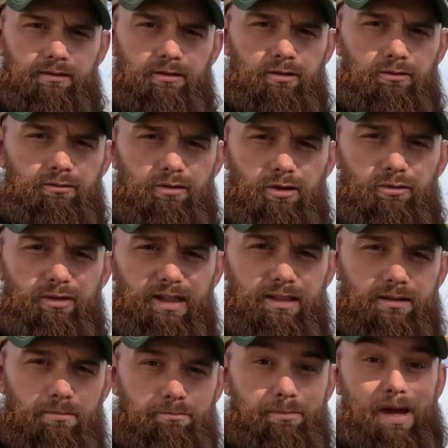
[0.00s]
who
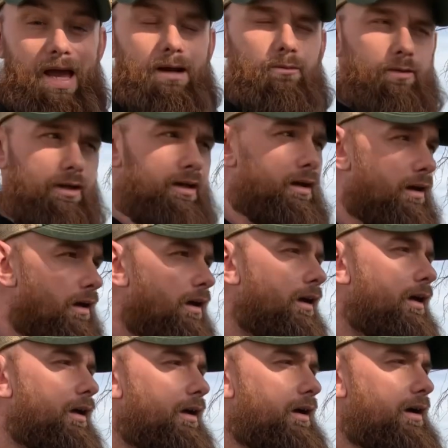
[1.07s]
needs the back
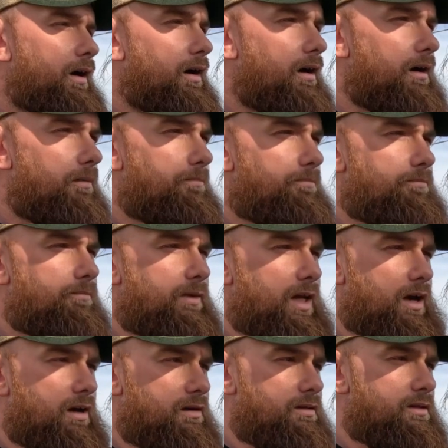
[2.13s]
one?
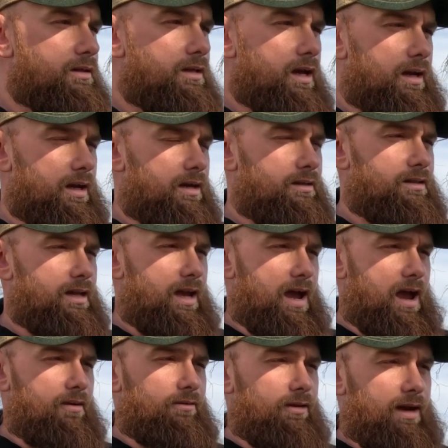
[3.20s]
Honestly, I gotta say,
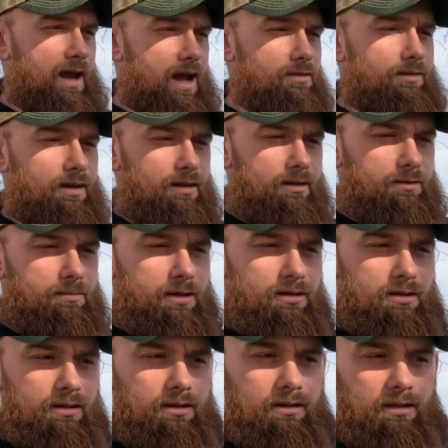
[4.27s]
after having it,
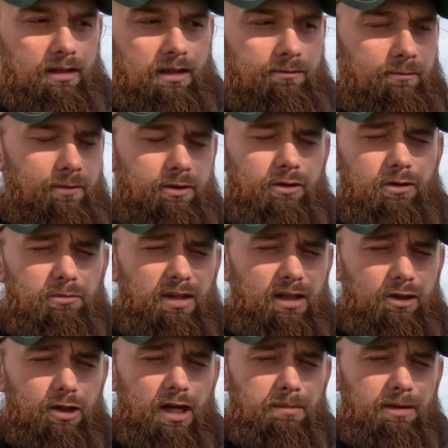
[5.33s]
especially even with just me and
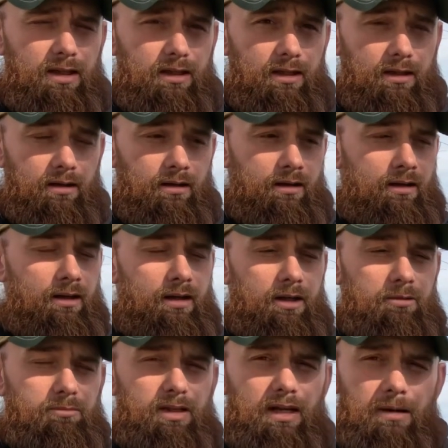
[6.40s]
Jamin in there,
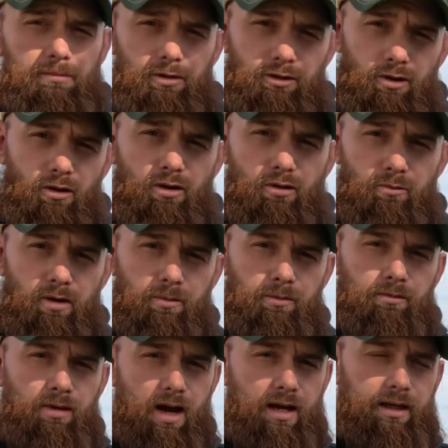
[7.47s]
being able to talk while we're
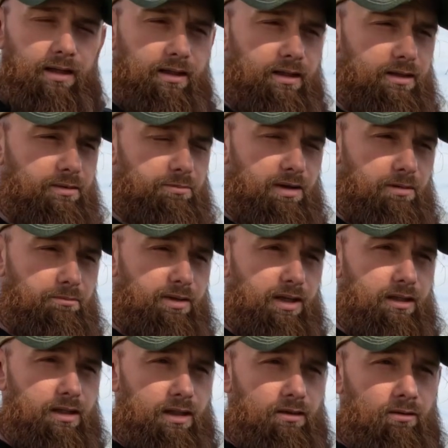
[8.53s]
riding has been a
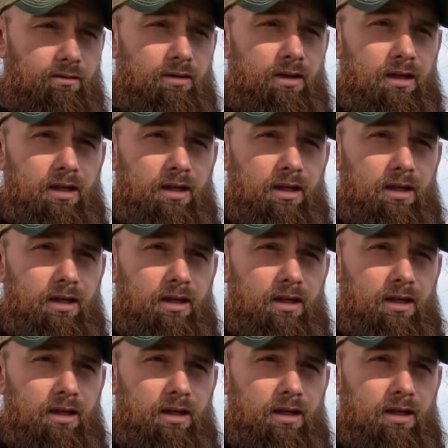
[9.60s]
big deal.